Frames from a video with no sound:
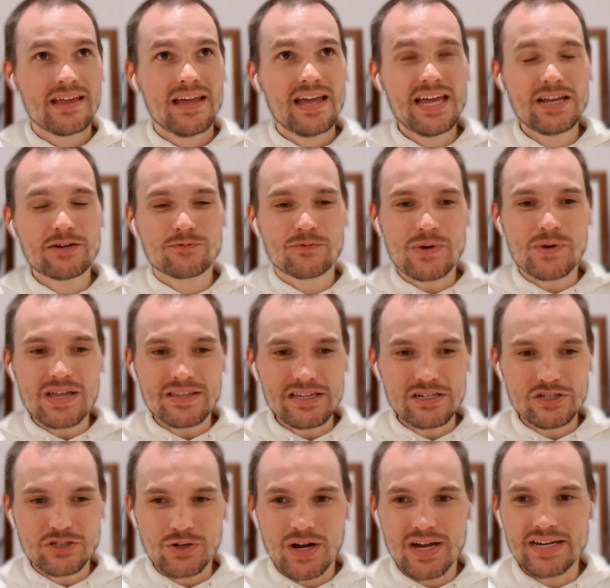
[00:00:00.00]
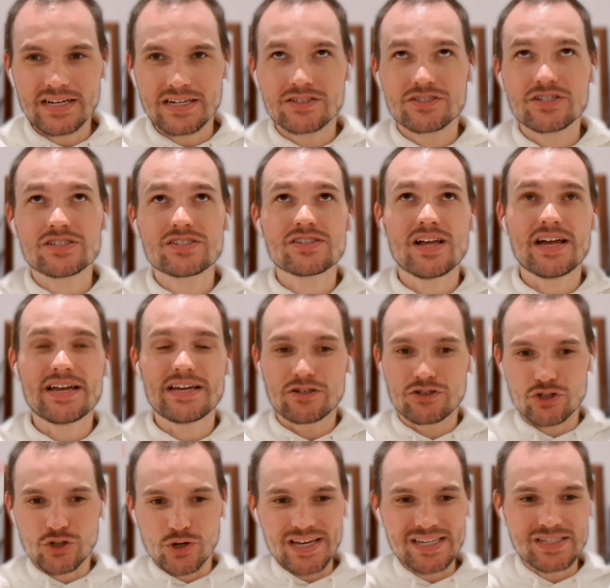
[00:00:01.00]
and really trying to just like
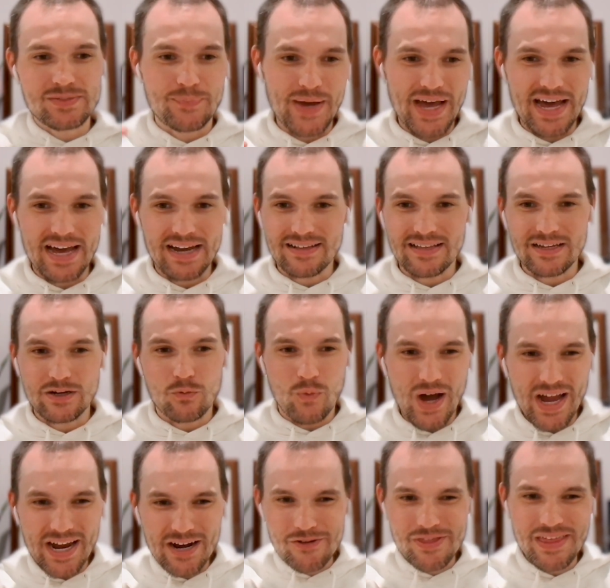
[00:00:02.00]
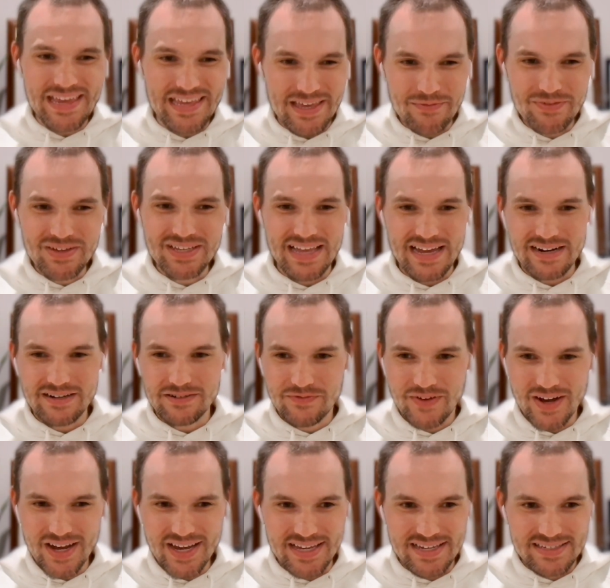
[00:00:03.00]
trace back, like, why are they giving that
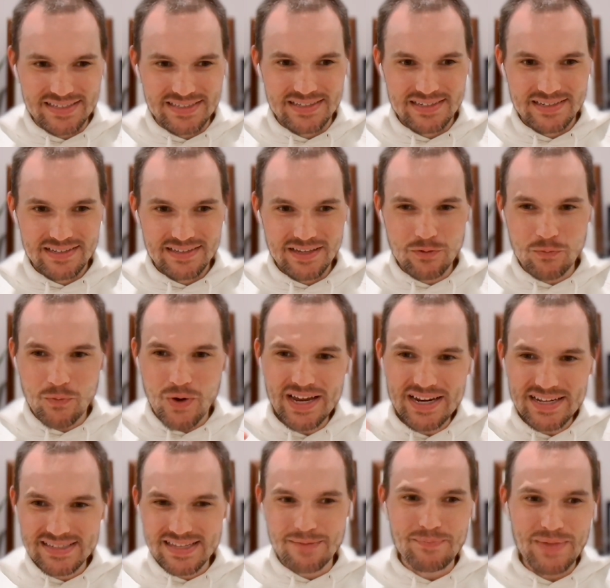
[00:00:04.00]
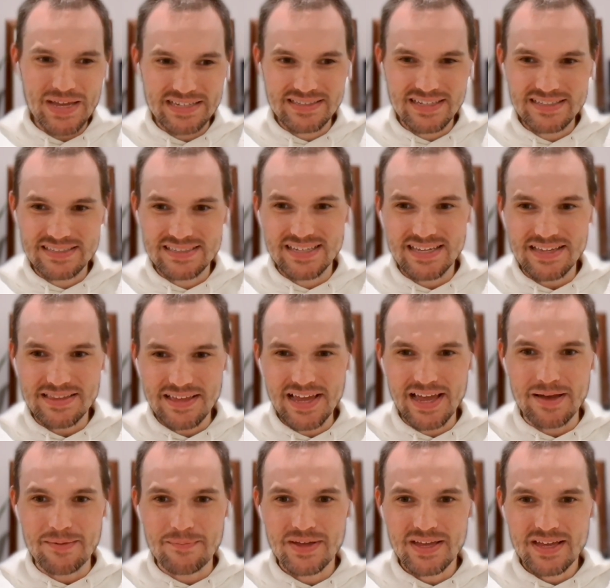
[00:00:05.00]
advice? Like, why does that make sense to
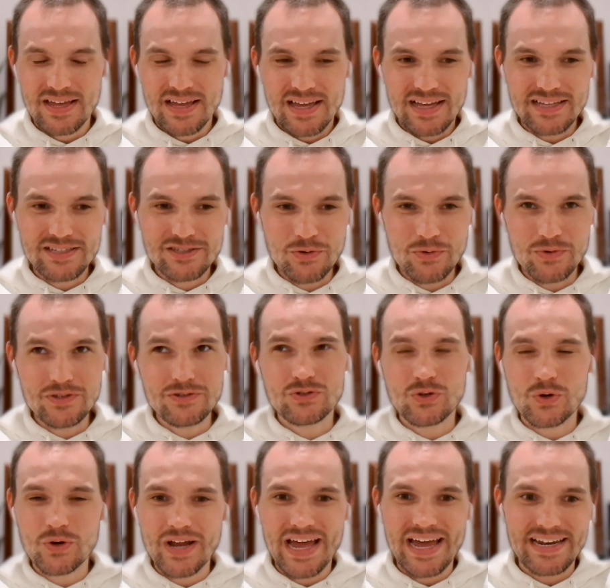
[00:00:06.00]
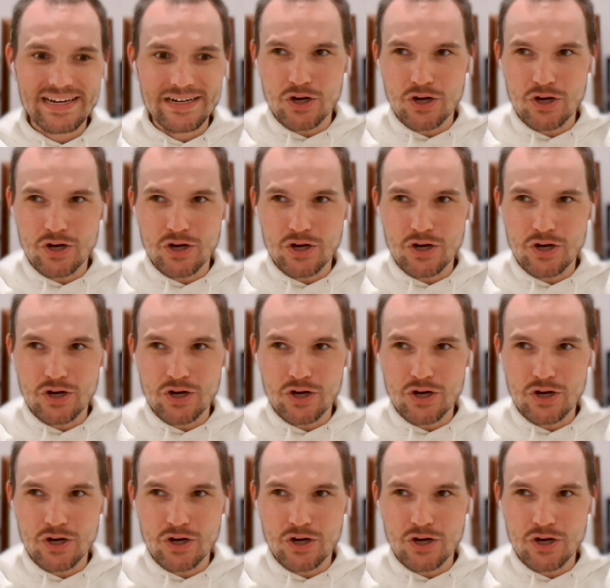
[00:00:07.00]
them? And so you sort of had to